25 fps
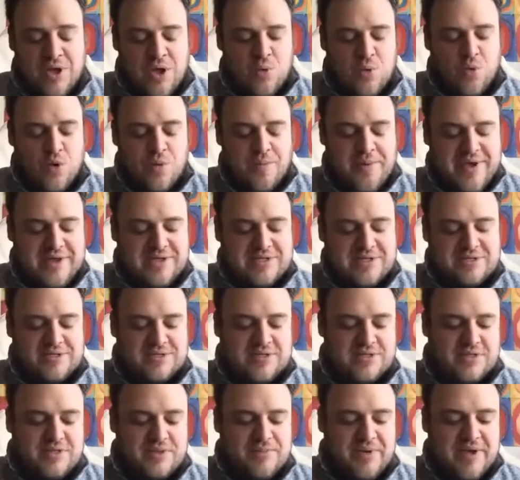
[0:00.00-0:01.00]
makes
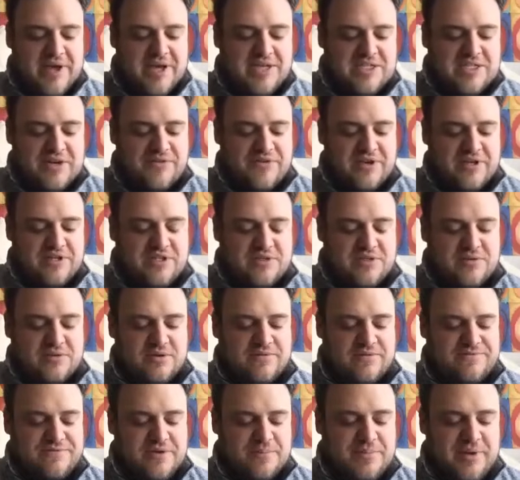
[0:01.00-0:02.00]
the biggest difference
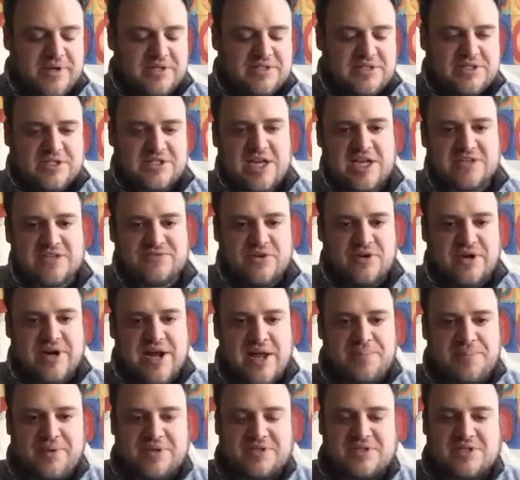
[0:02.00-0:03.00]
from being successful to
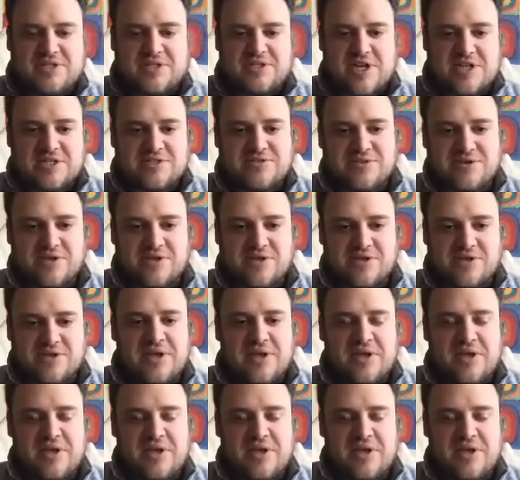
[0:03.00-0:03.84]
not being successful.